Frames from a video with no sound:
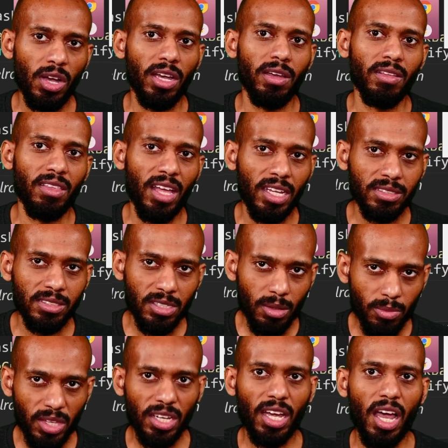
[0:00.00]
that
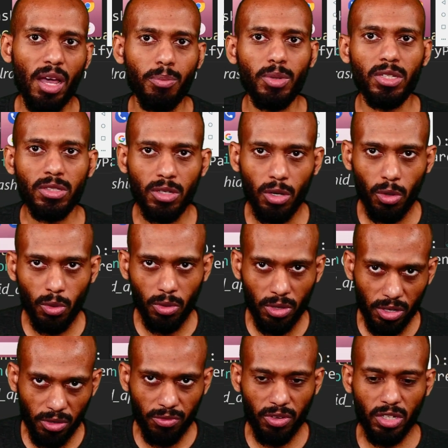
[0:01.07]
something happened or
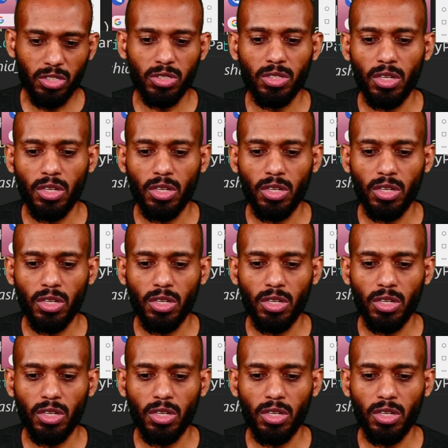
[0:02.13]
refreshed.